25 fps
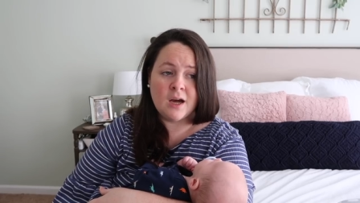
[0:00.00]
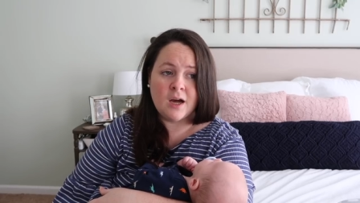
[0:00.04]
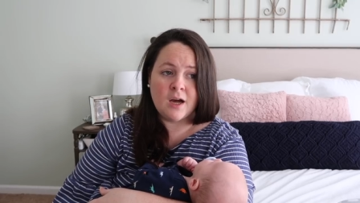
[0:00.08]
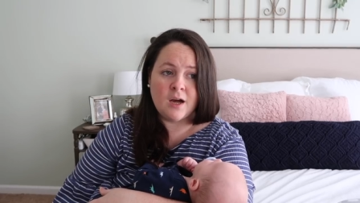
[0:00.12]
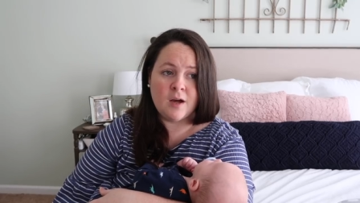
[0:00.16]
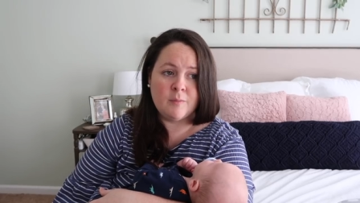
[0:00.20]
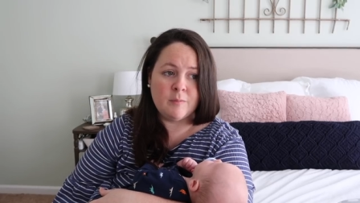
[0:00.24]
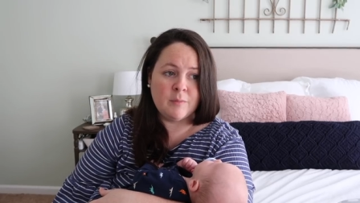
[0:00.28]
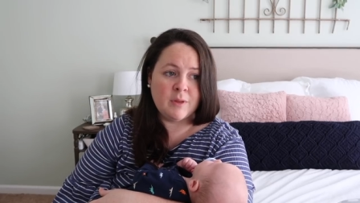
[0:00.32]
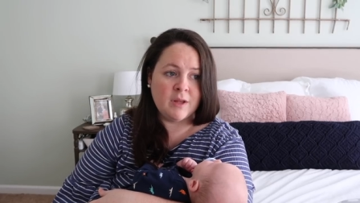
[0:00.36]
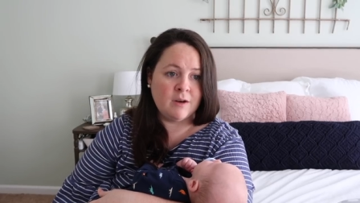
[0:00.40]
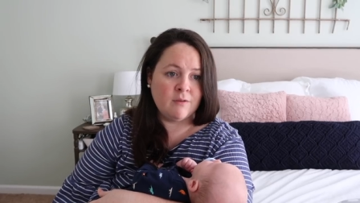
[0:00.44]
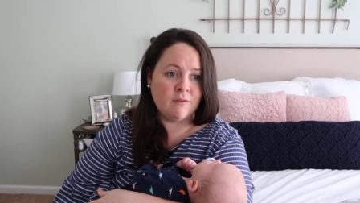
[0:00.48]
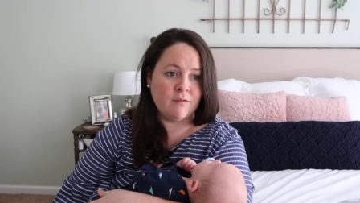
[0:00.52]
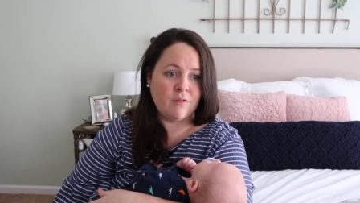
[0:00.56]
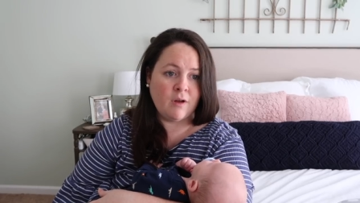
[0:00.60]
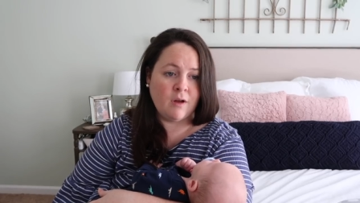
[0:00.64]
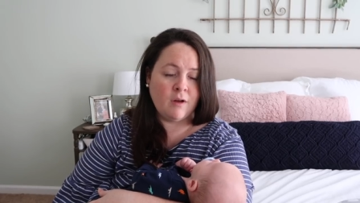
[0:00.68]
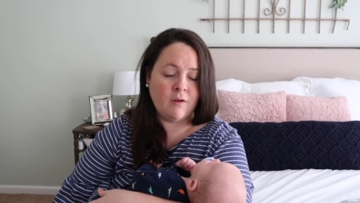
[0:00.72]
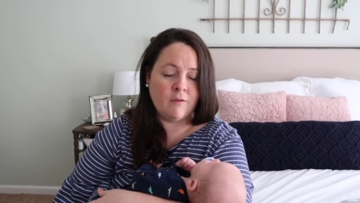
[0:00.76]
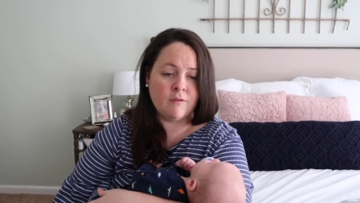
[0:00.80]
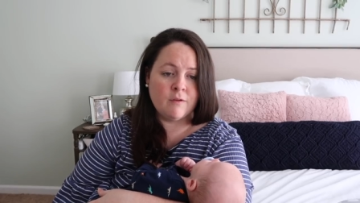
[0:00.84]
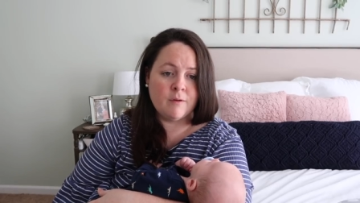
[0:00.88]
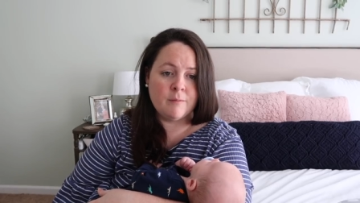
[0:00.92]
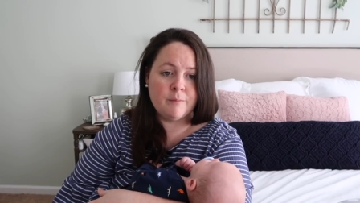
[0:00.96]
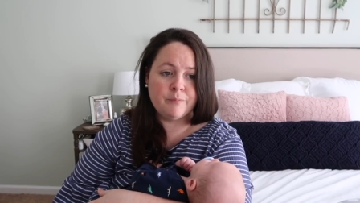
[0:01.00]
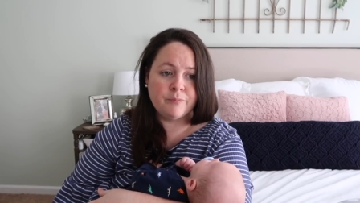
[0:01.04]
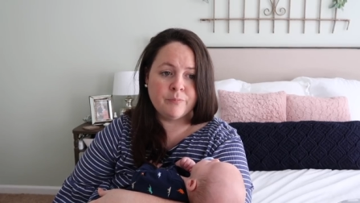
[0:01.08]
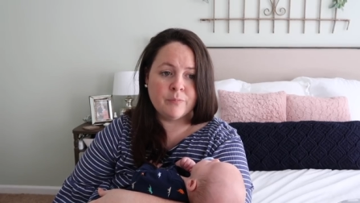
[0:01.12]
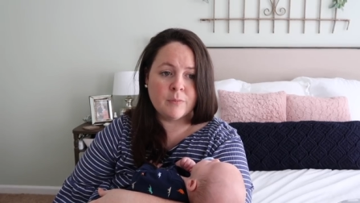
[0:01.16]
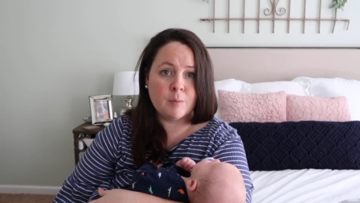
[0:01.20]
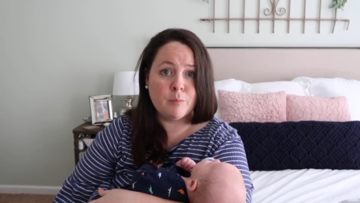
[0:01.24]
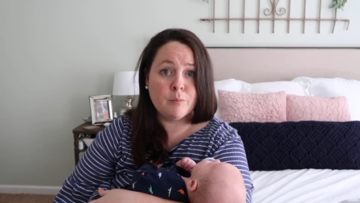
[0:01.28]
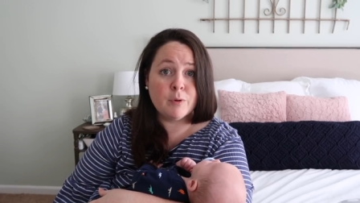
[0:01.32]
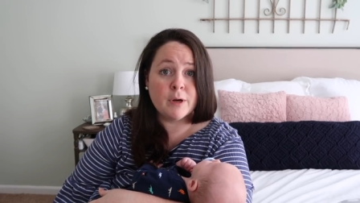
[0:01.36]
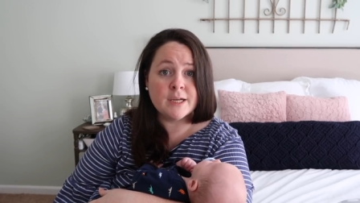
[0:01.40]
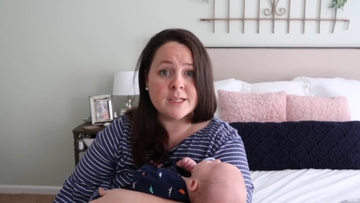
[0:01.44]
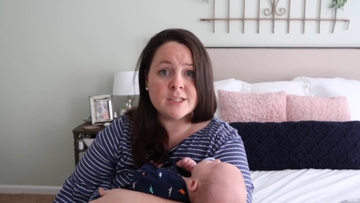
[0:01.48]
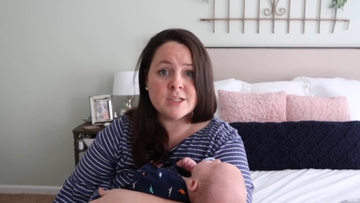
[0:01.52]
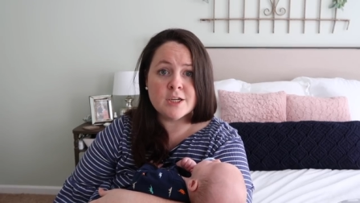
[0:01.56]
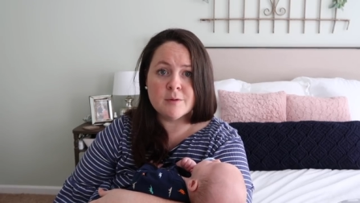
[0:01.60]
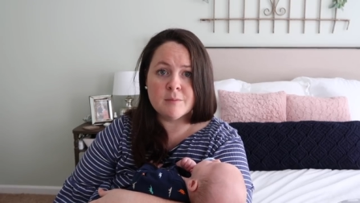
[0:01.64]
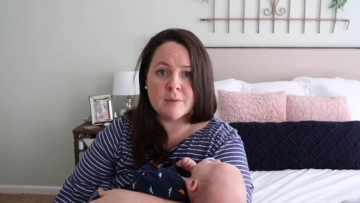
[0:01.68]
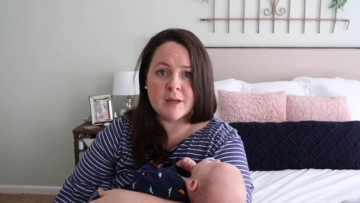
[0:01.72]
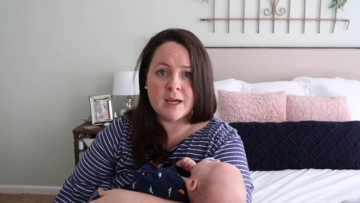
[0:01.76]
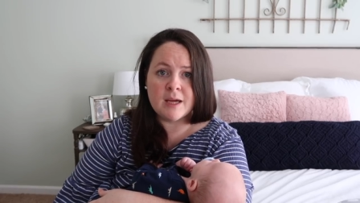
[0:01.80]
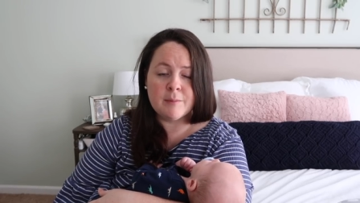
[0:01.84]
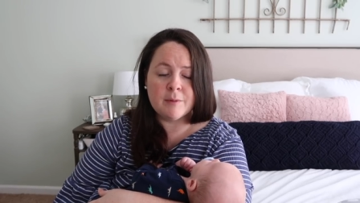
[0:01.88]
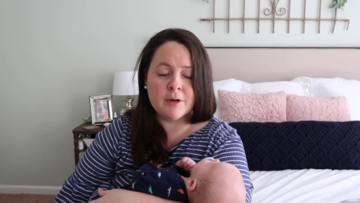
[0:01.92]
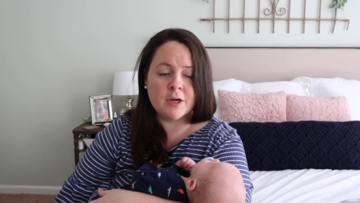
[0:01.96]
Um, it involved
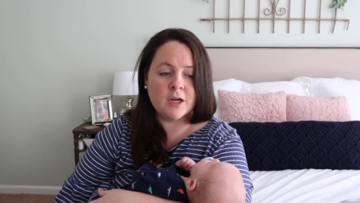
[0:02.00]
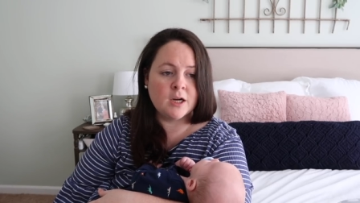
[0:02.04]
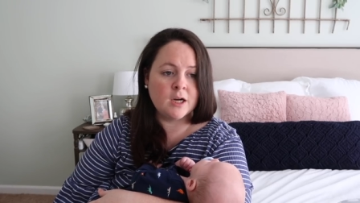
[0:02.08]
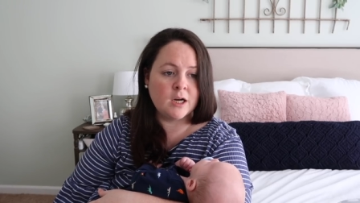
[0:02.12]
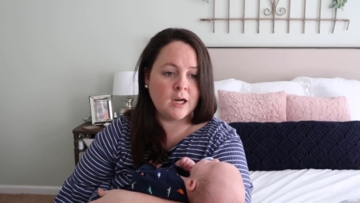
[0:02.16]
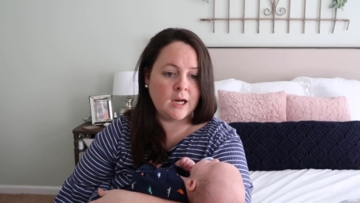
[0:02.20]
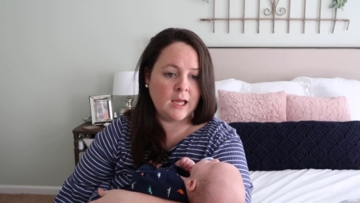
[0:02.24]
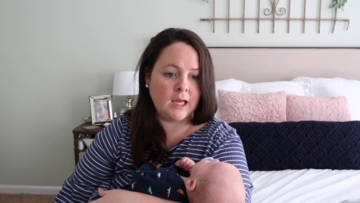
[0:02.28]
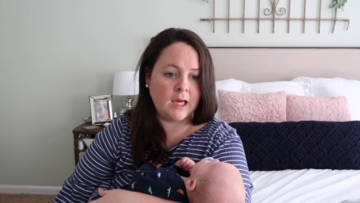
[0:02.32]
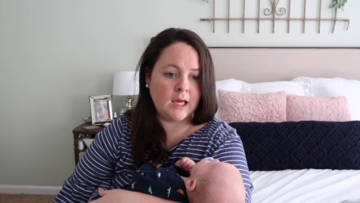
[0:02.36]
preterm labor